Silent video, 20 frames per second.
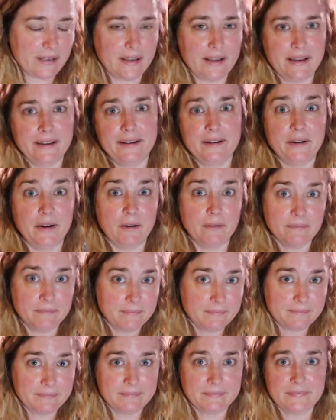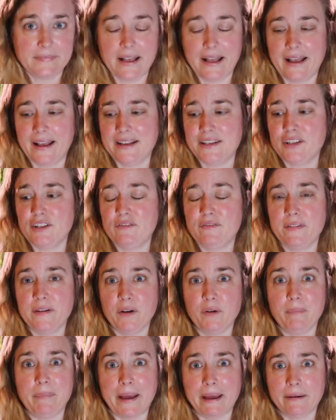I don't know. I just
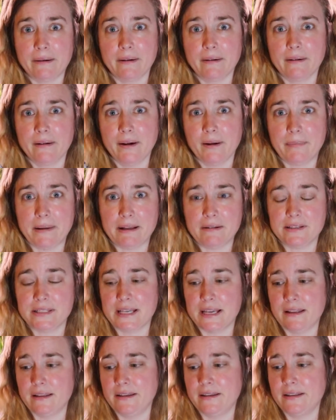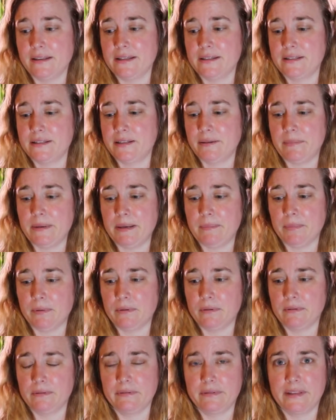feel better about selling this to
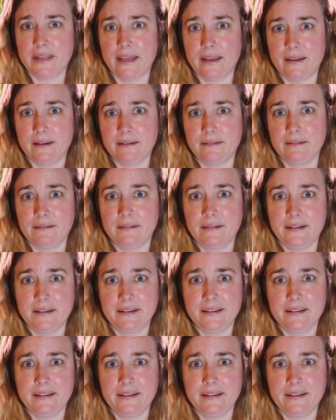people than